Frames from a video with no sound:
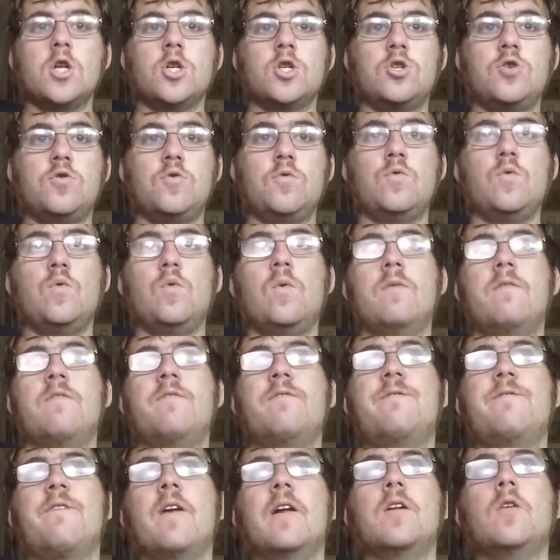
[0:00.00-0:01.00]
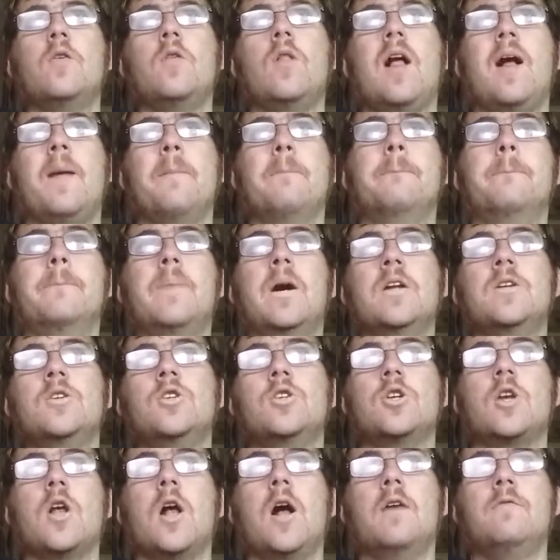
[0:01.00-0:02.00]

to funnel a bunch